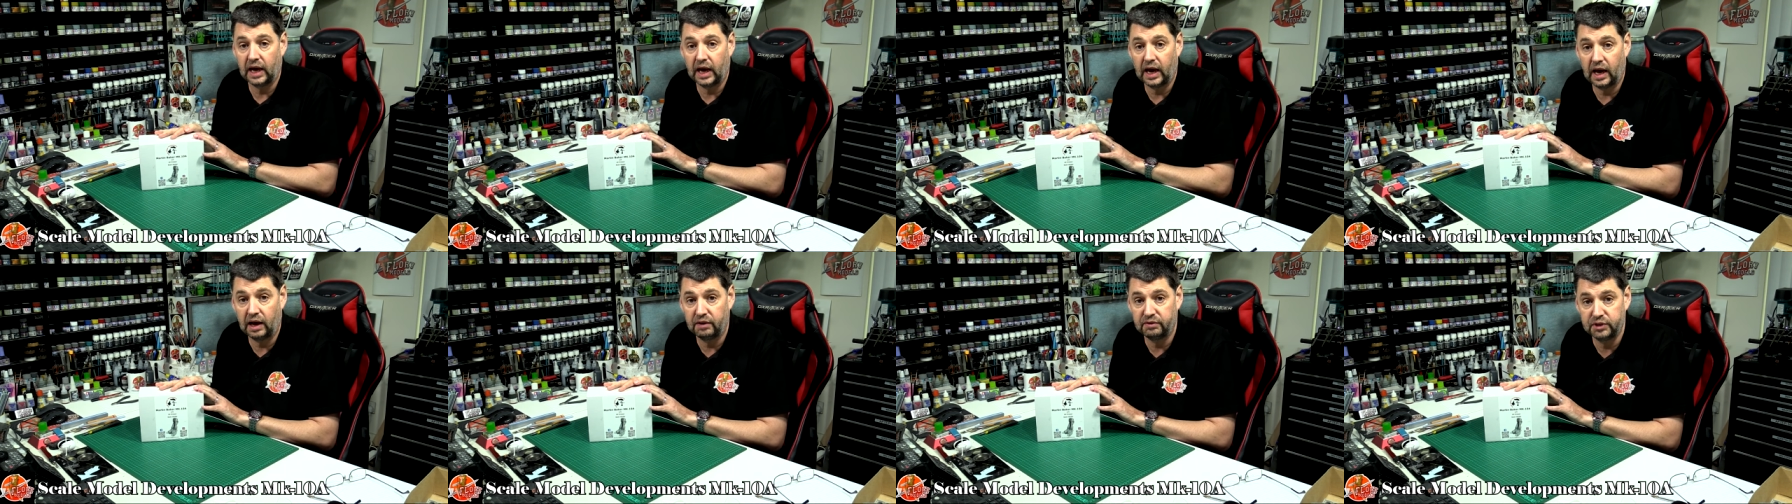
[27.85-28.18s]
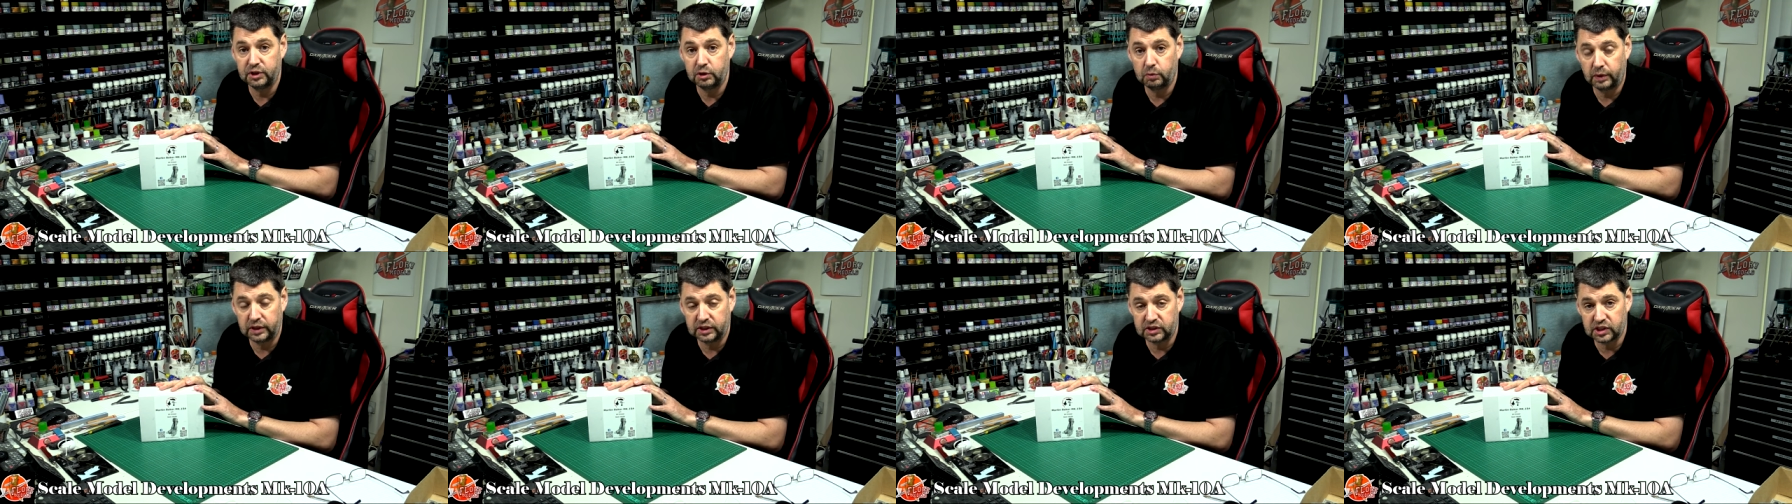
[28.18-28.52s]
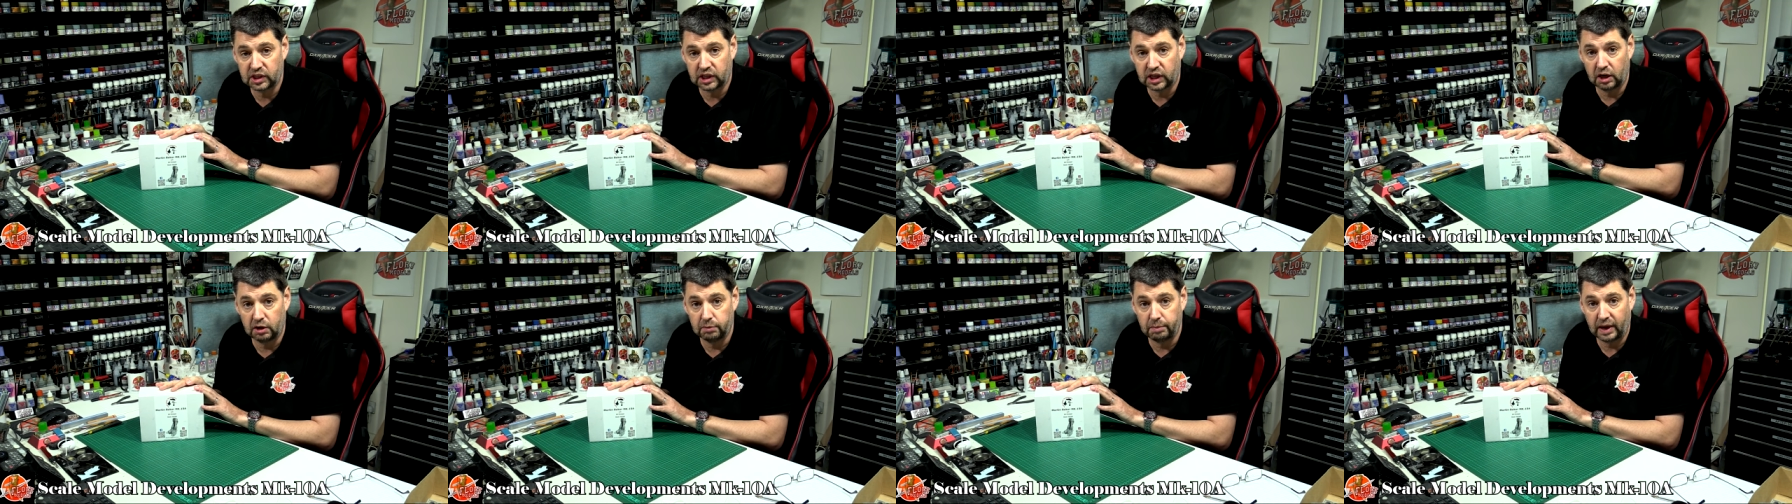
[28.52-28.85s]
a few weeks
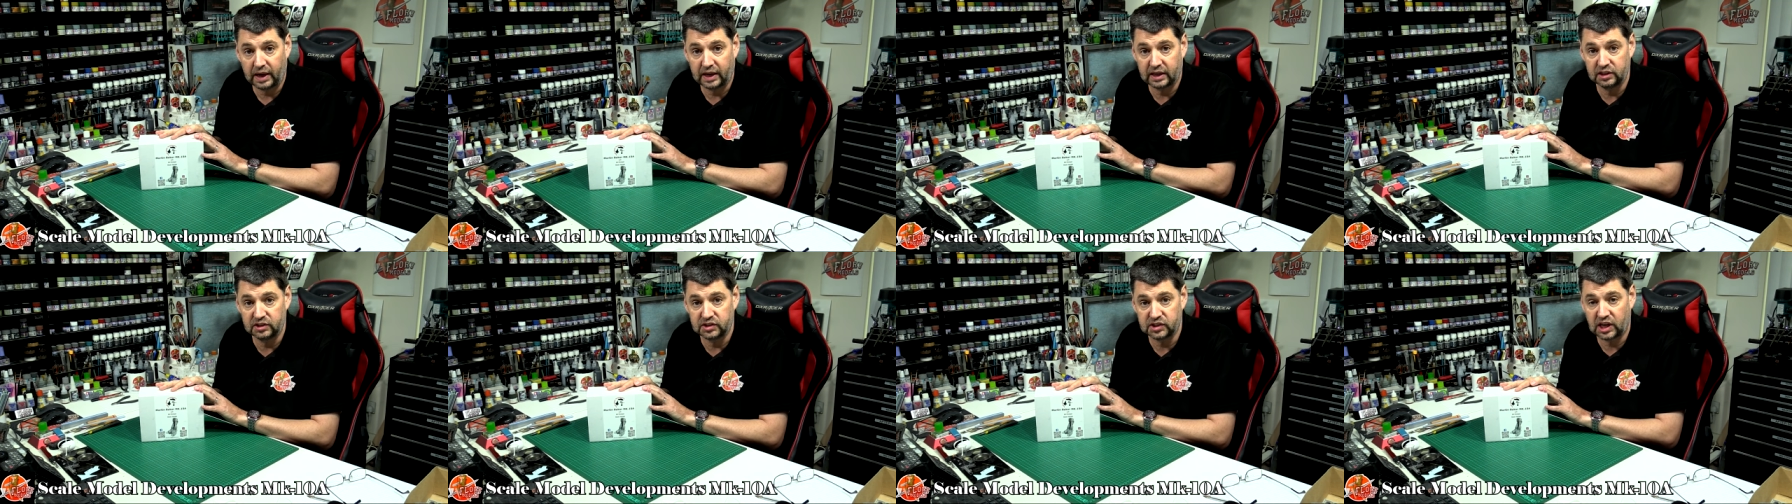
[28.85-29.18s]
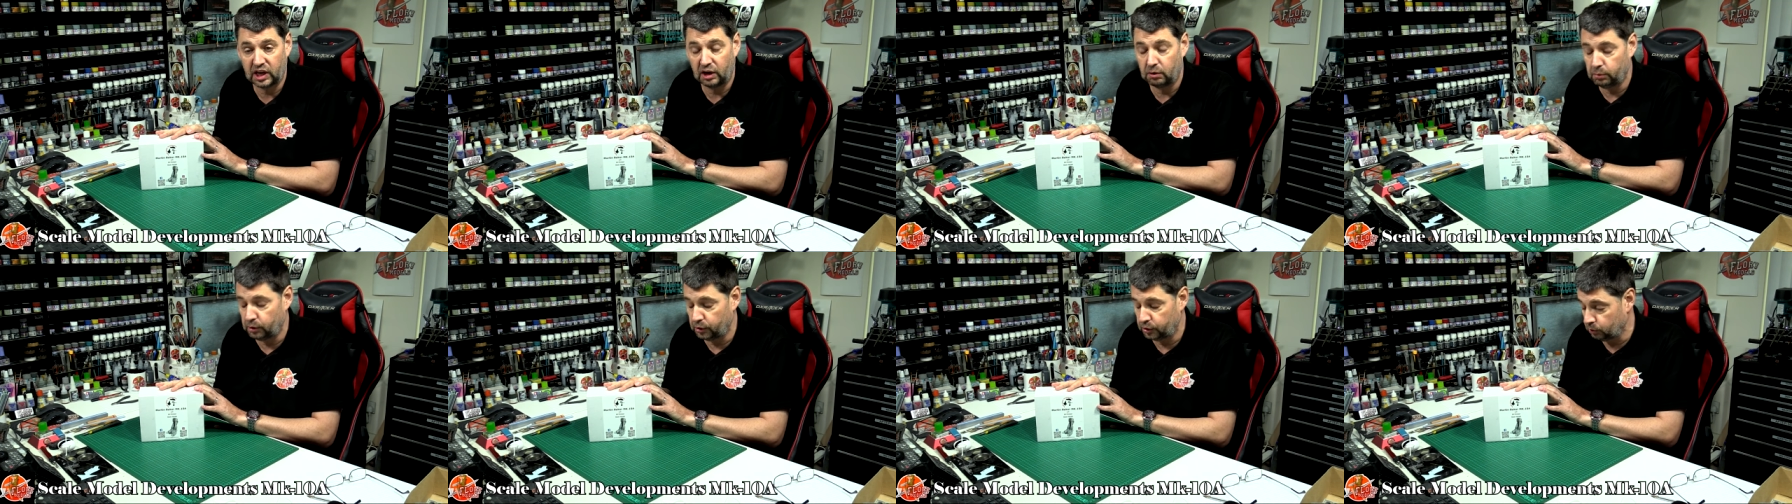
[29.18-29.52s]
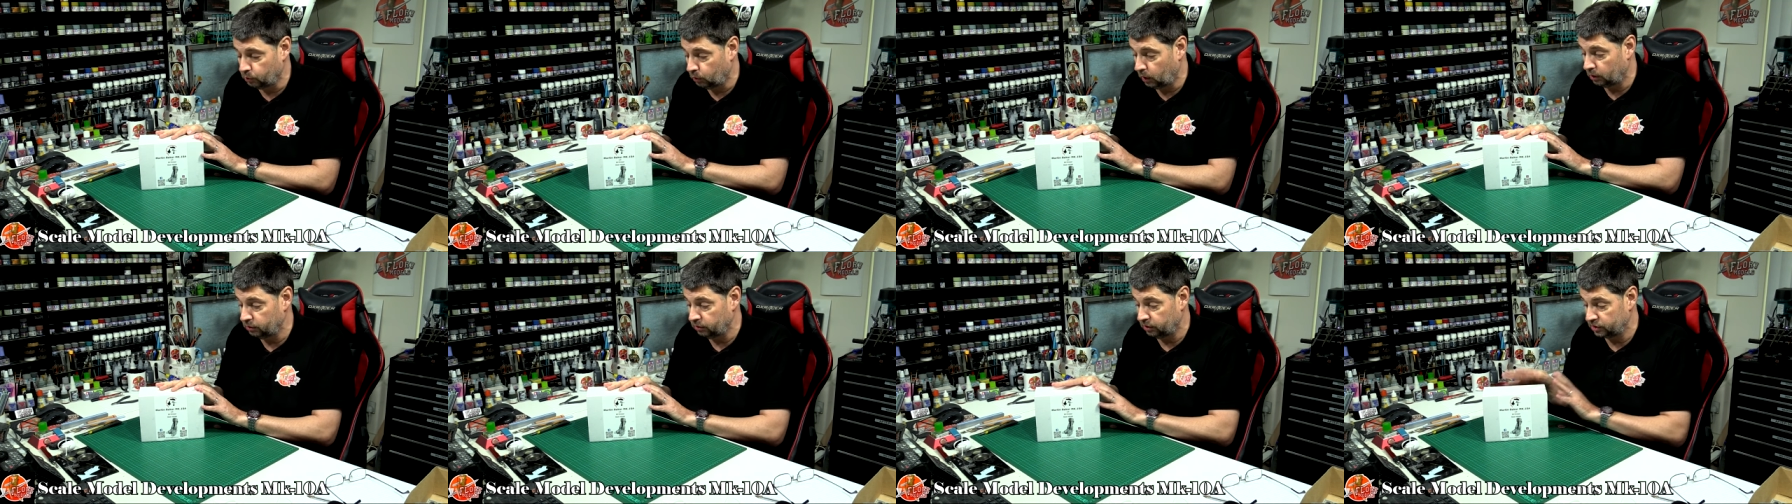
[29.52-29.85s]
ago back at Scale Model
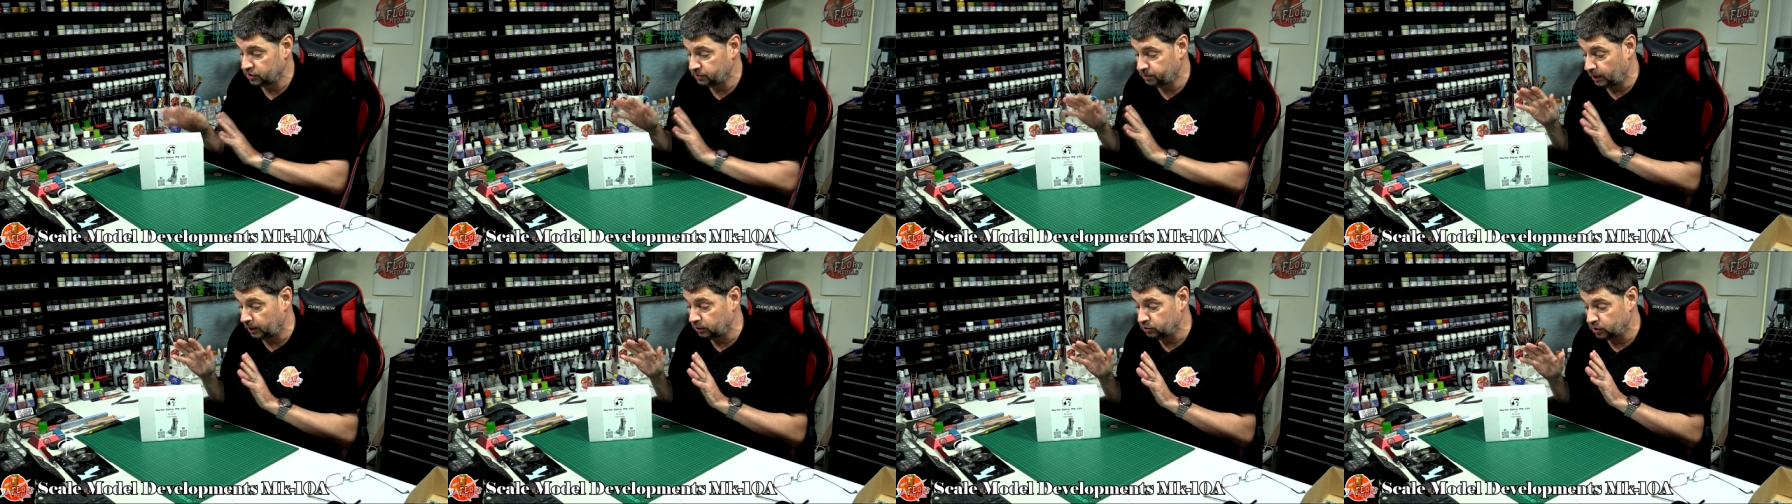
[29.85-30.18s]
World and spoke